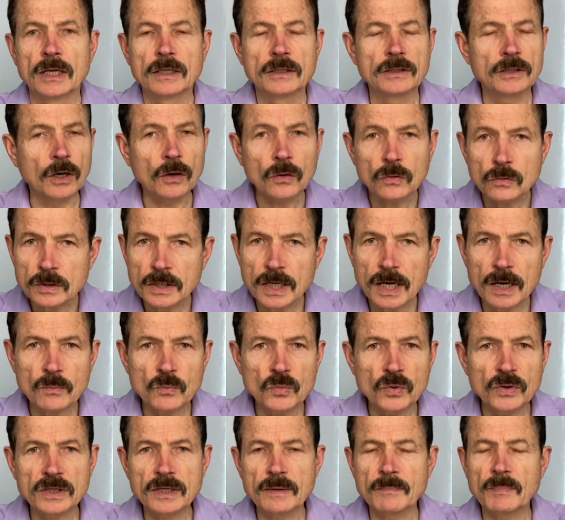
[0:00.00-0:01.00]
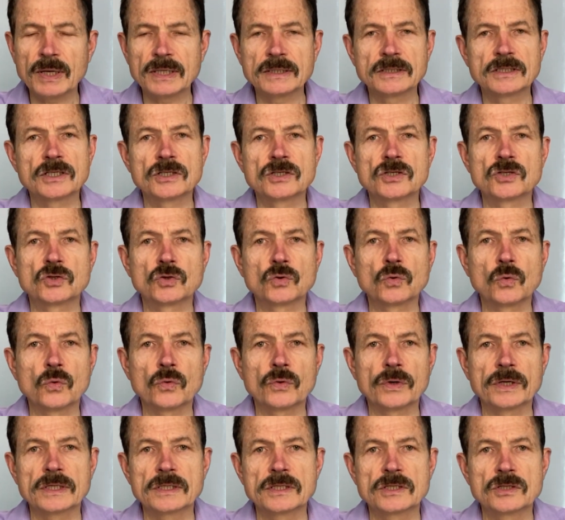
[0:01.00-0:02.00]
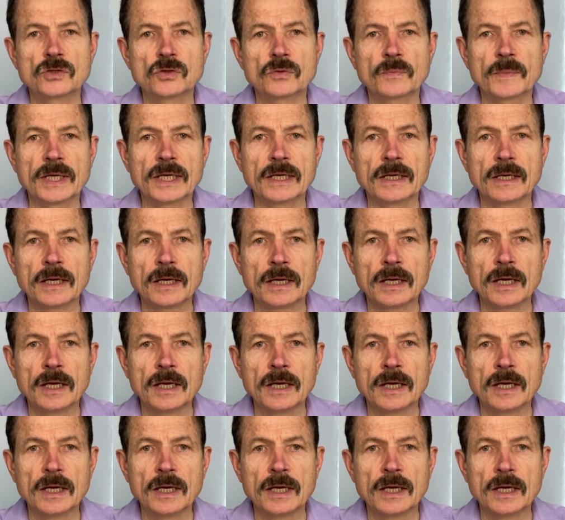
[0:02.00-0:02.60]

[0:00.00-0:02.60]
Don't come with a bunch of stories to me,